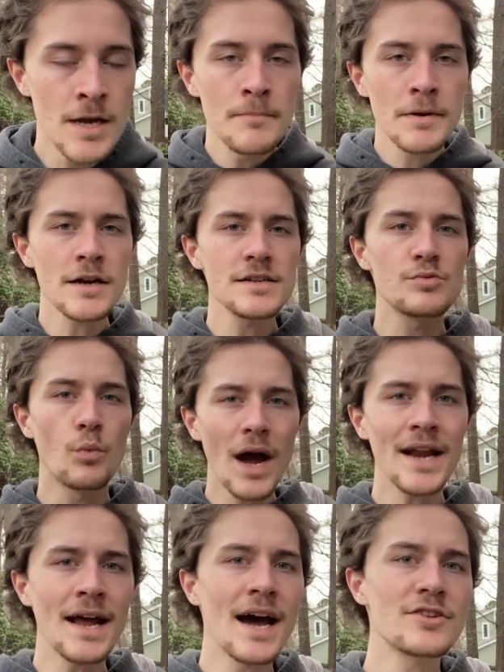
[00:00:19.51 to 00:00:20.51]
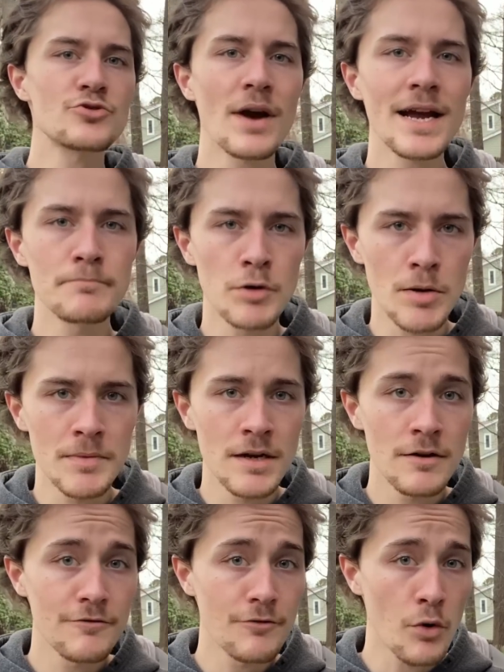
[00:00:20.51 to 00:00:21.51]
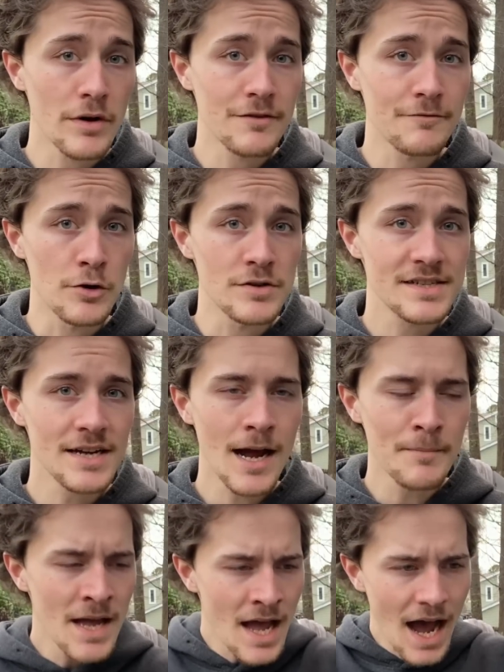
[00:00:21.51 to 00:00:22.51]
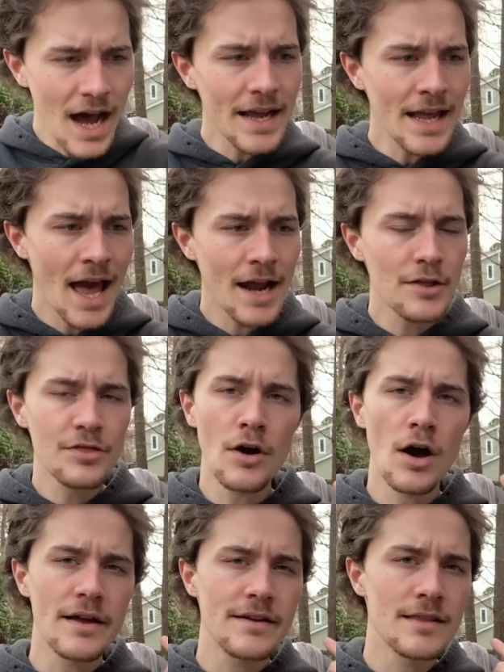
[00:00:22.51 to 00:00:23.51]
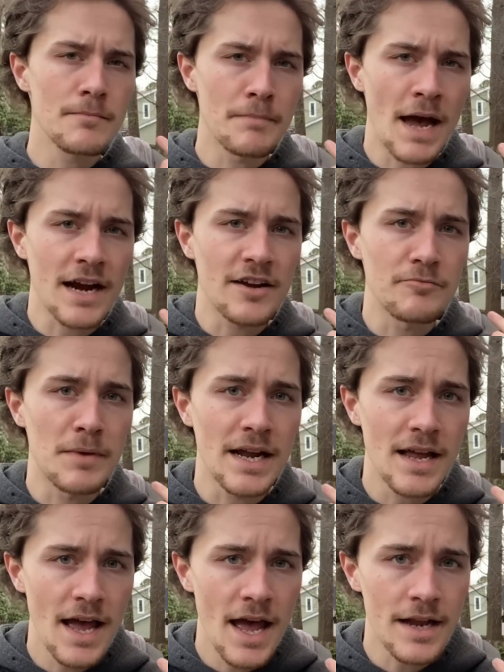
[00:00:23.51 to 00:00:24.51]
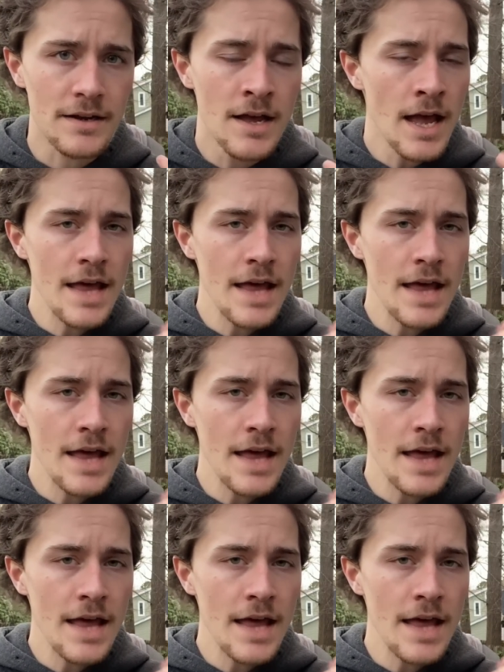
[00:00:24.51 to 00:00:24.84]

Because when I tried bourbon for the first time, I had a thought in the back of my head,